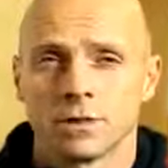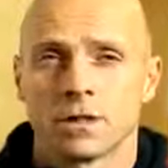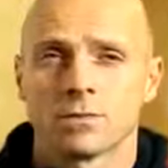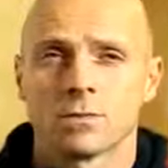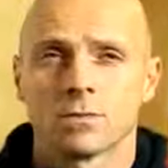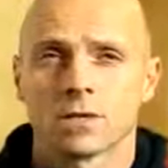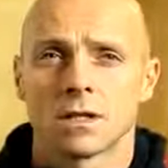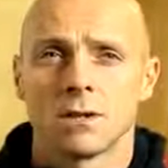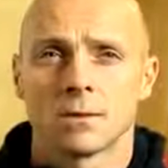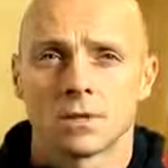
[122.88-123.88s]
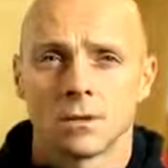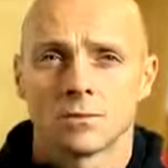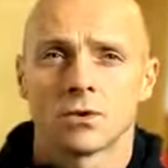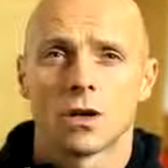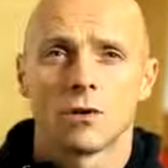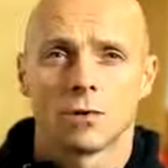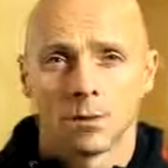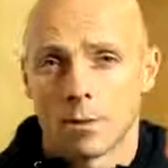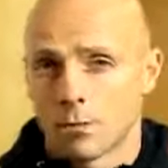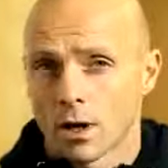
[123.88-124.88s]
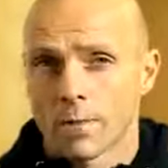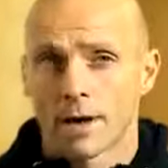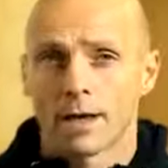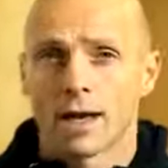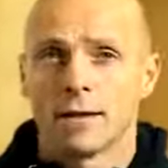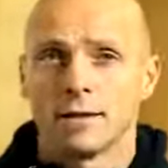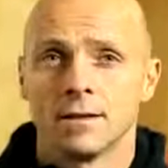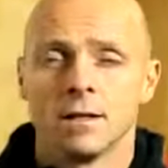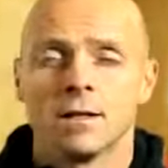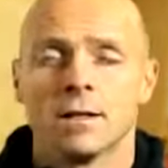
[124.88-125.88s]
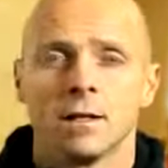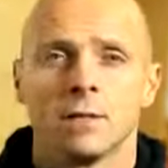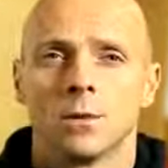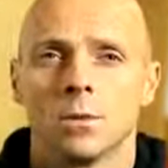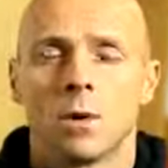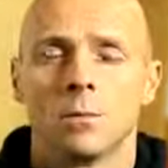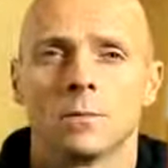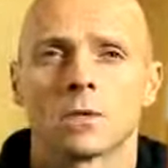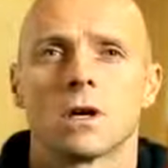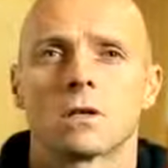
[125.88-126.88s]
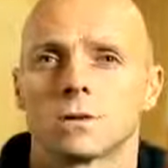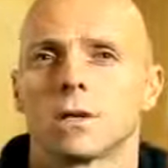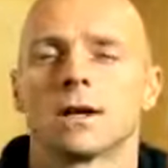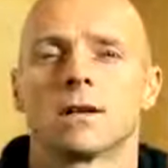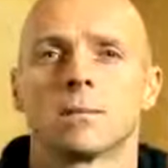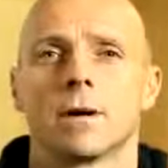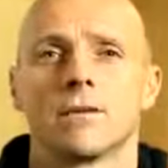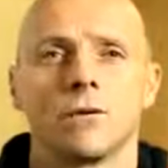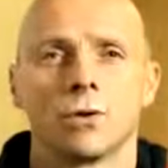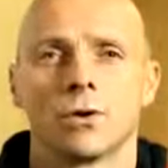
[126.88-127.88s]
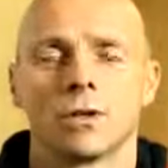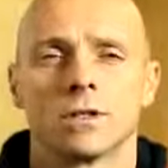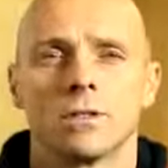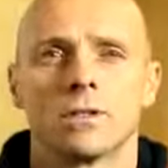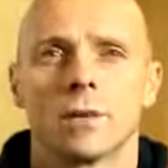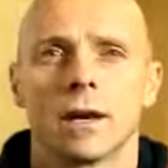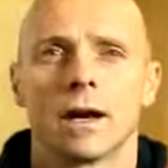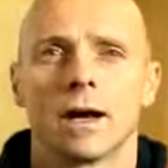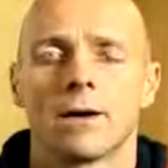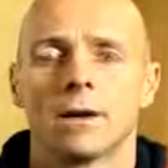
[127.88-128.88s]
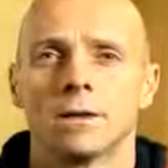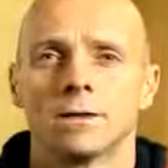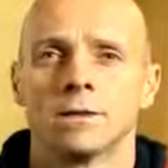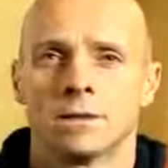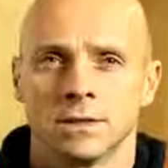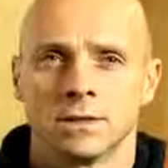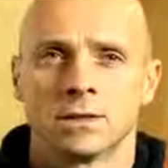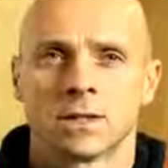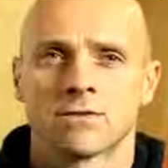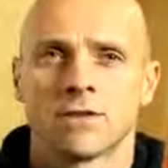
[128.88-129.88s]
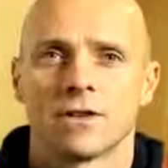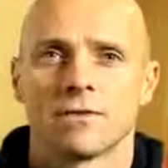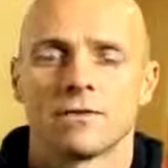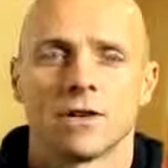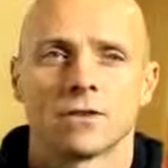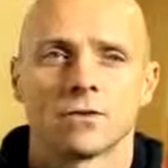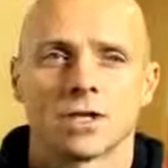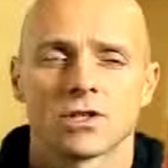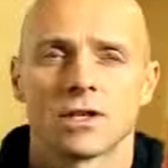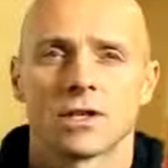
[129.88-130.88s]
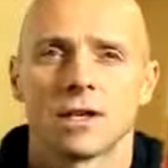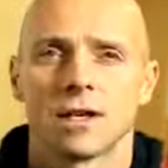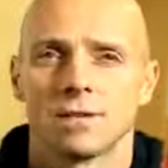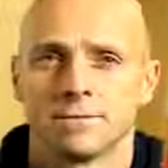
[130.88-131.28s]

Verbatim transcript: give them some sleep and time to recover, and then we bring them out again and we whop them as hard as we can at about four thirty for about an hour. And that's the fifth and final session of the